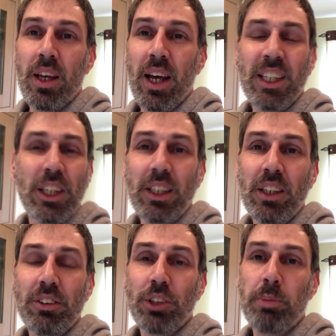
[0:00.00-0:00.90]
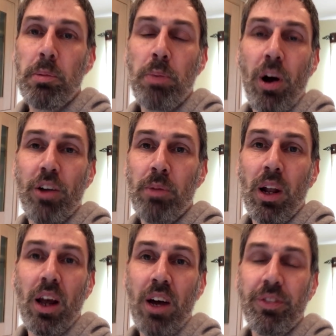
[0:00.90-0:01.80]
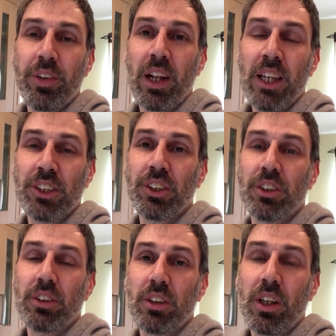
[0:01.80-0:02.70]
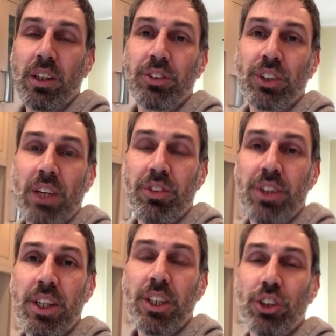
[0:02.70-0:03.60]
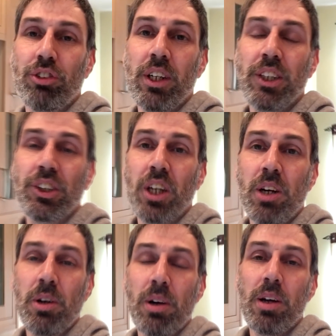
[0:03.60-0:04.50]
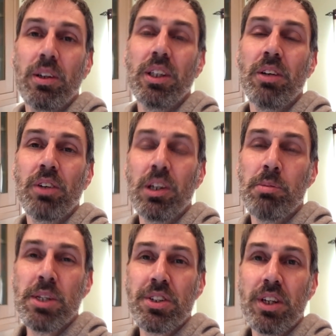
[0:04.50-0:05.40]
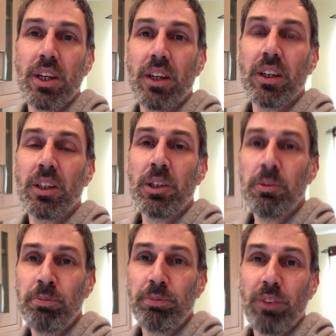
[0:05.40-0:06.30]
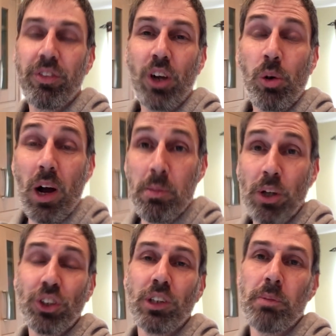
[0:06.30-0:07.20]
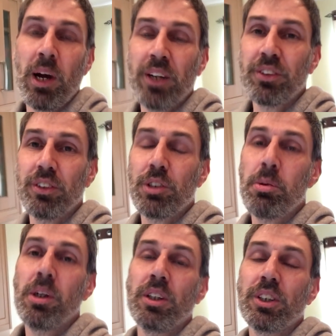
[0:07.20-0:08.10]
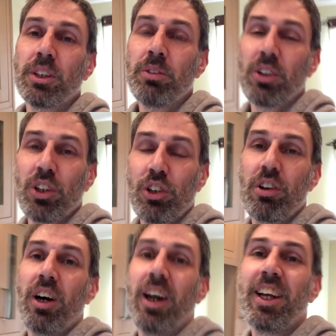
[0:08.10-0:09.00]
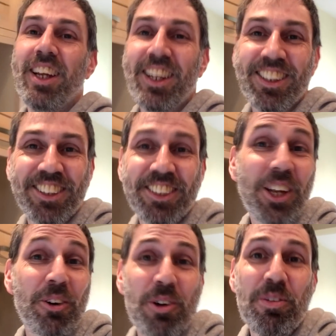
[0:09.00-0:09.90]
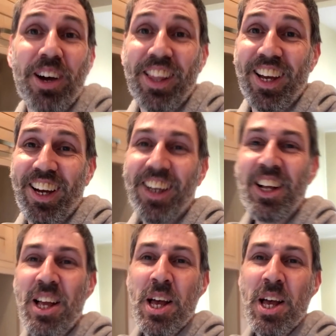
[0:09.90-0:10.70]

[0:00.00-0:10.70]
And it's been part of my life for the last kind of 7 years really, so I'm going to miss it. I feel quite emotional about it, to be honest. I'm not going to cry, so don't worry about that.